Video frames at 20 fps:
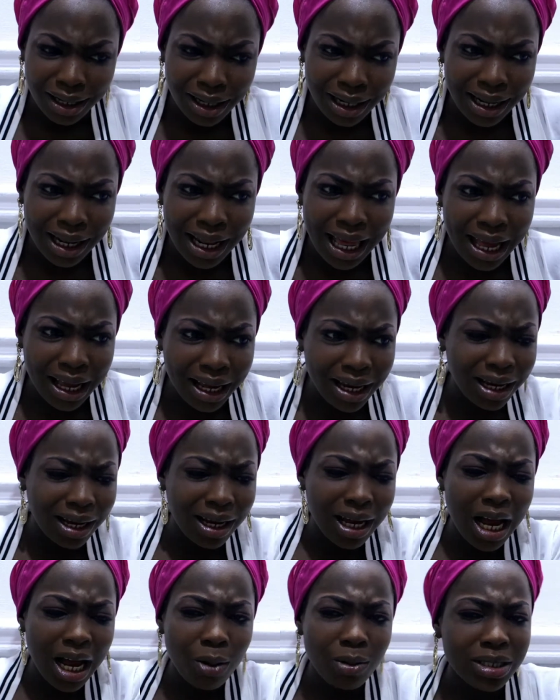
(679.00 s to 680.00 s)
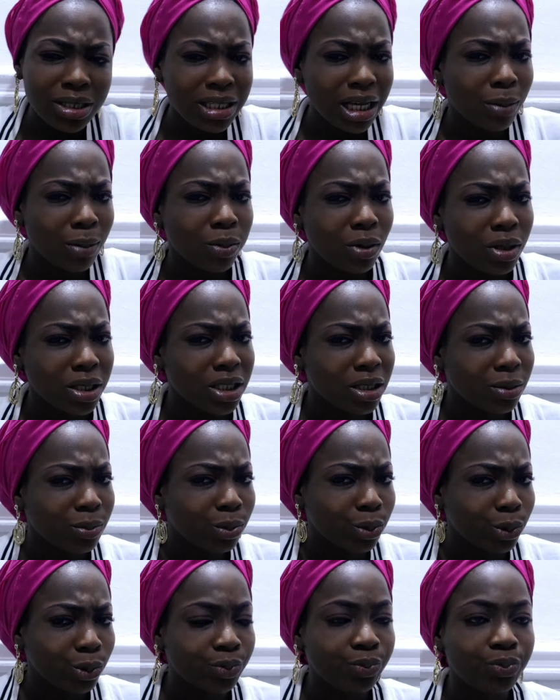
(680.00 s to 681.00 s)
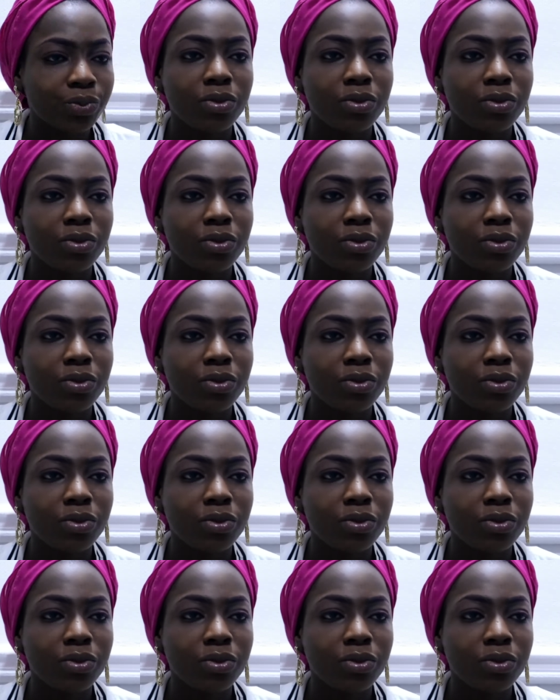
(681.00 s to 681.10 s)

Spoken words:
like, how is that possible?